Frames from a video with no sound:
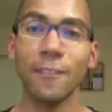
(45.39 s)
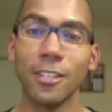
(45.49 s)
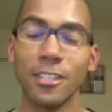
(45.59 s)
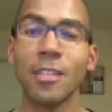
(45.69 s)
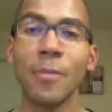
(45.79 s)

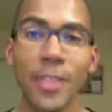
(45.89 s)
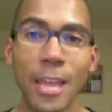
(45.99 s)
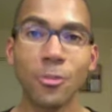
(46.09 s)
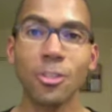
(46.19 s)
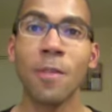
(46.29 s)
It's something that
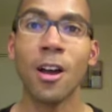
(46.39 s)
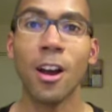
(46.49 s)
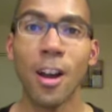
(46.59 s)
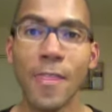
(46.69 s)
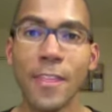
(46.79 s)
was on my
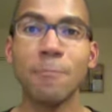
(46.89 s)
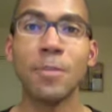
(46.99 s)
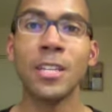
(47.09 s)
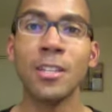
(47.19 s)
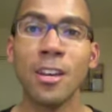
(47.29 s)
heart that's
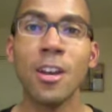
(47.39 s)
been